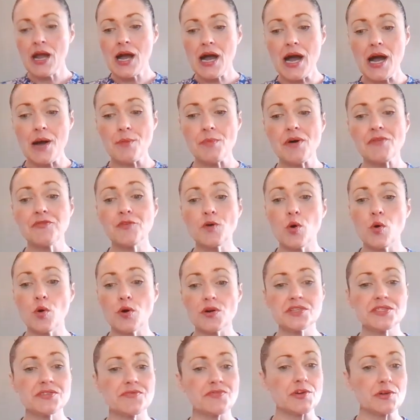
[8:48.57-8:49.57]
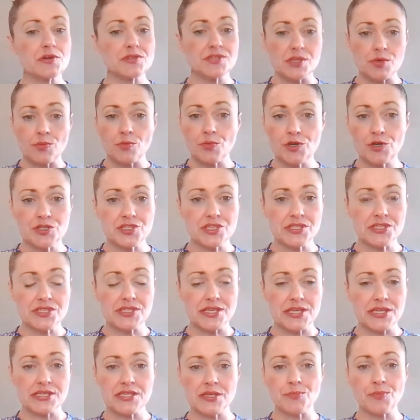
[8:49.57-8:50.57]
Of course, if there's an
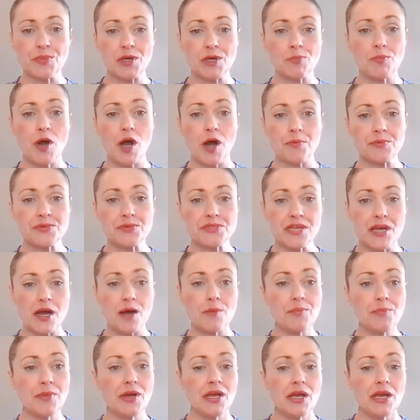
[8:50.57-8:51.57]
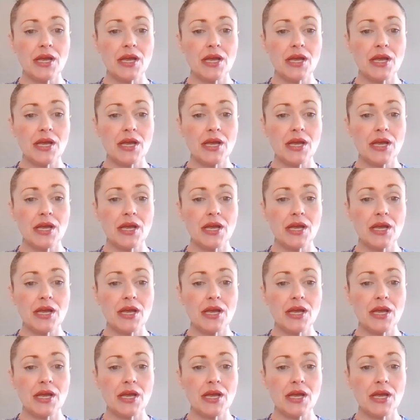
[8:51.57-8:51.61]
emergency, something pops up